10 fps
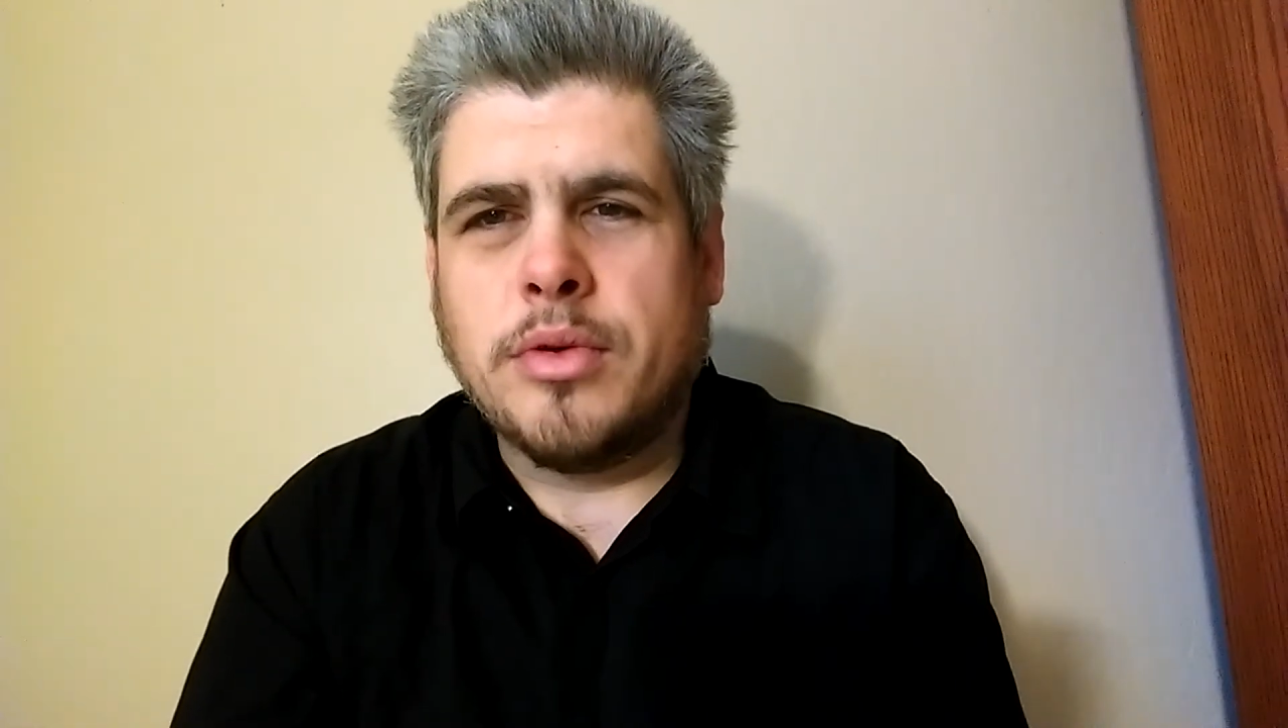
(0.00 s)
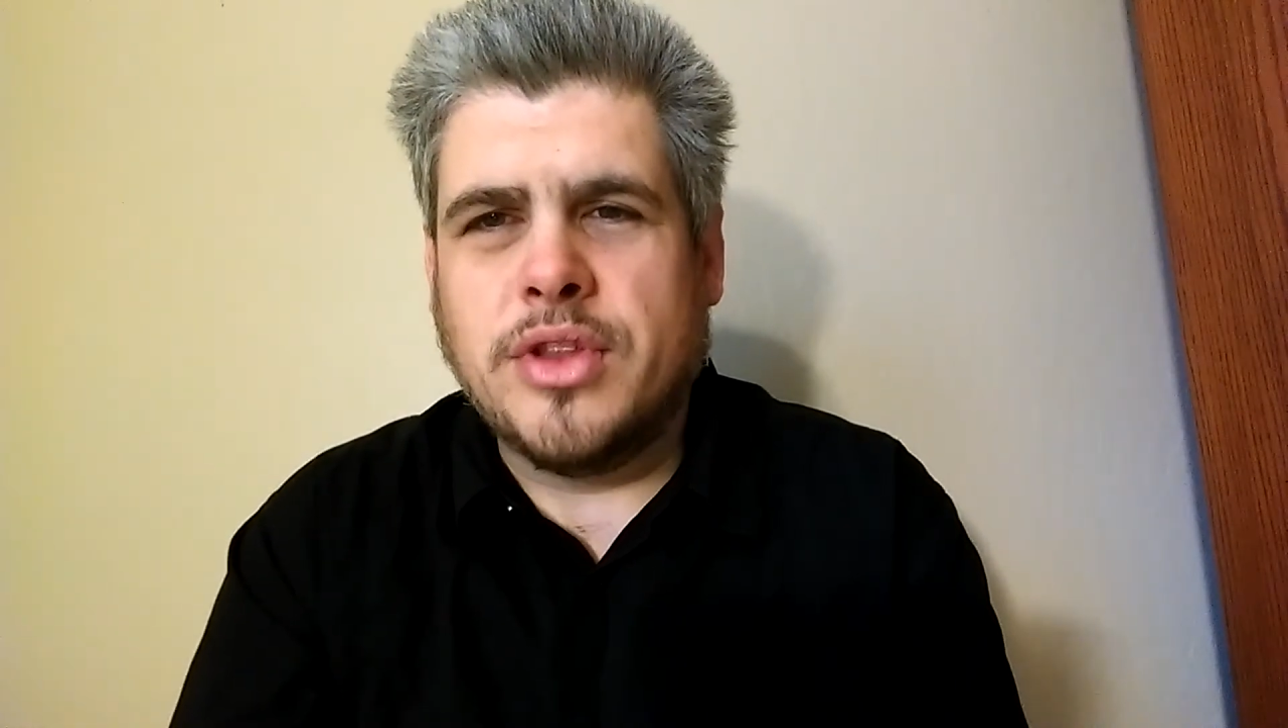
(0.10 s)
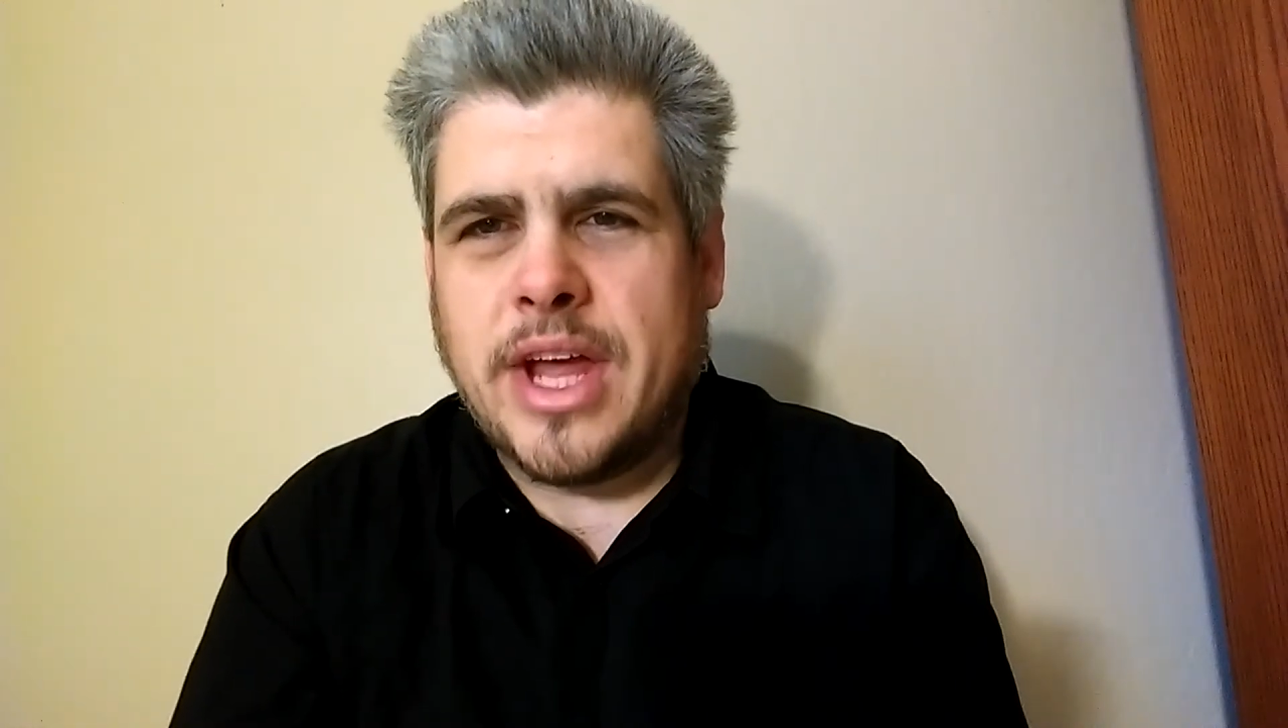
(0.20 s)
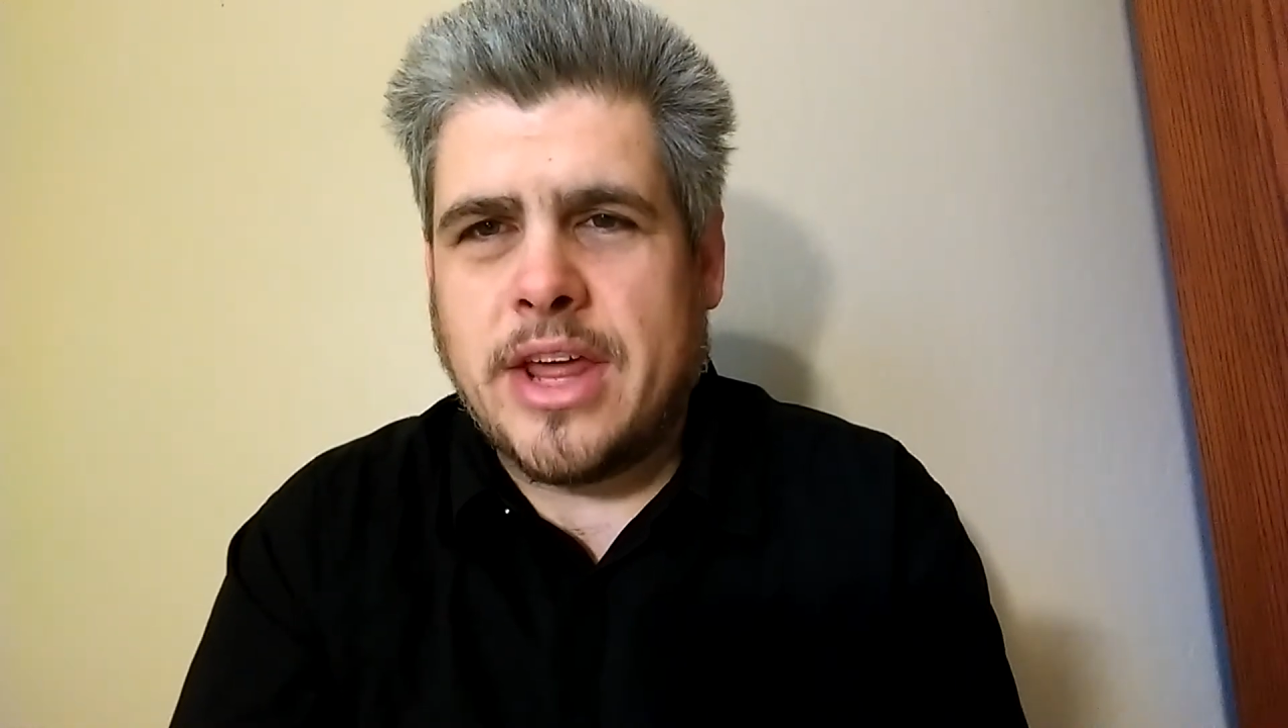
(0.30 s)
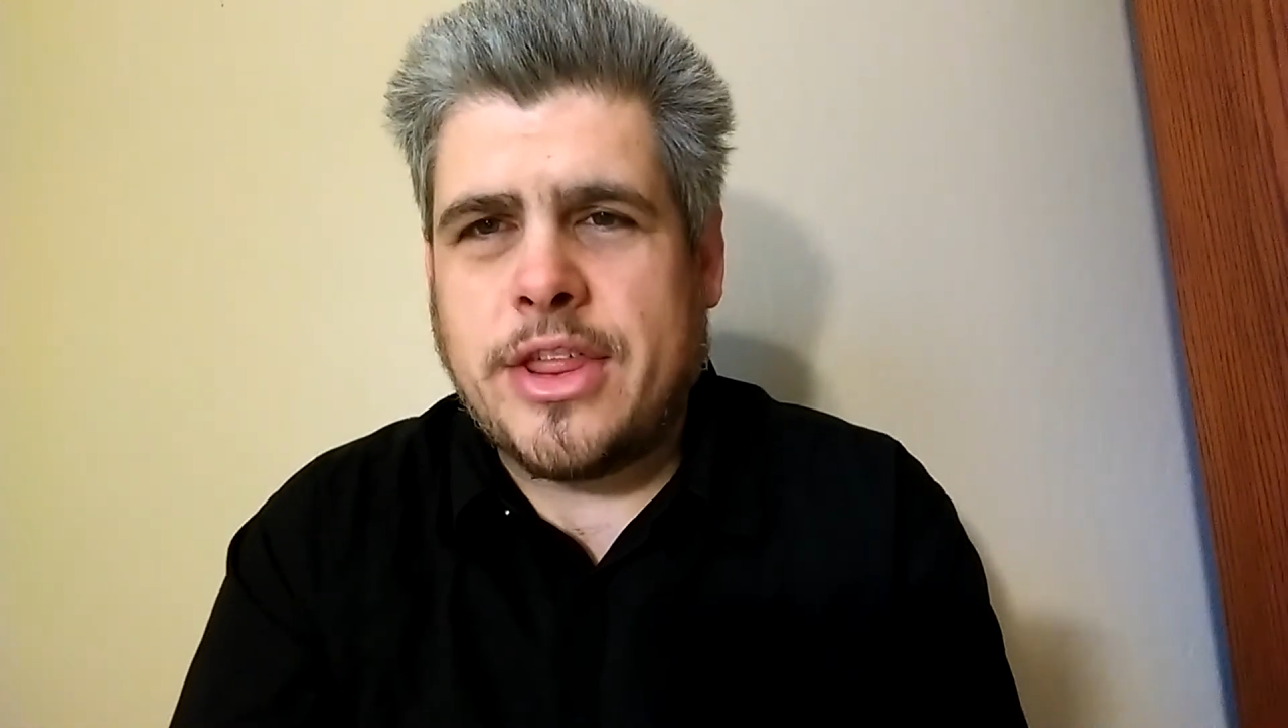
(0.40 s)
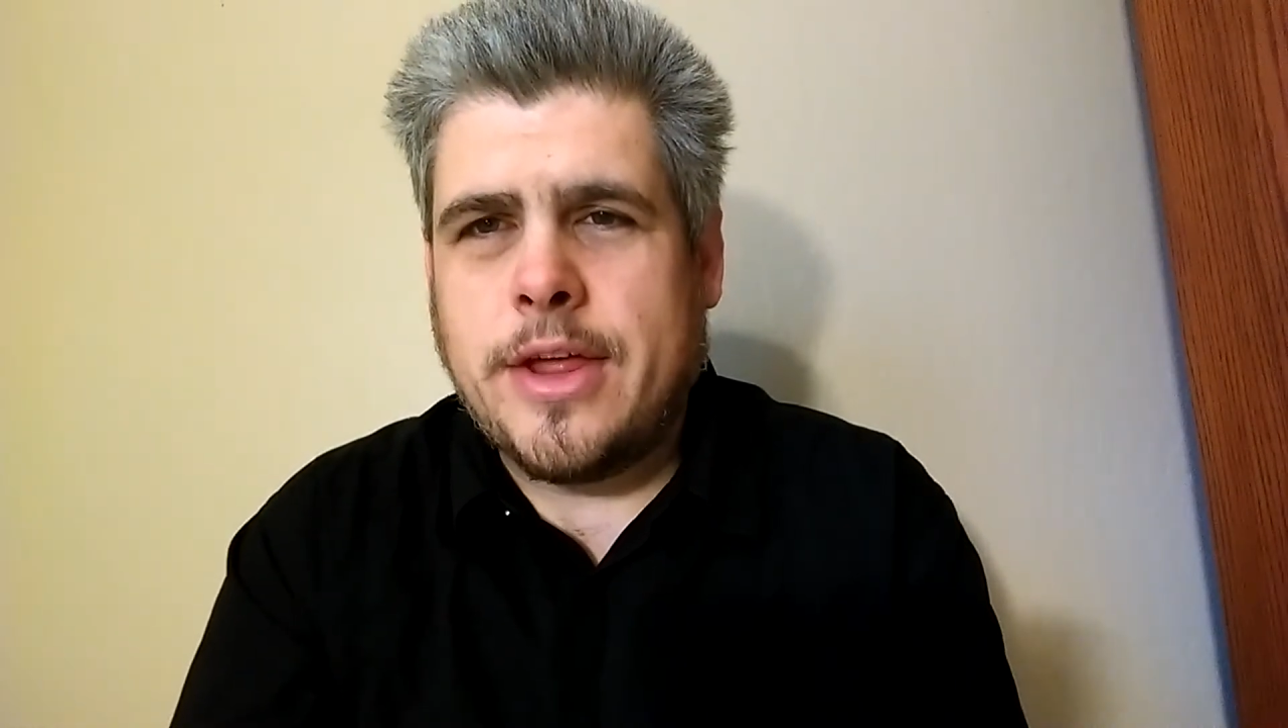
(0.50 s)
death,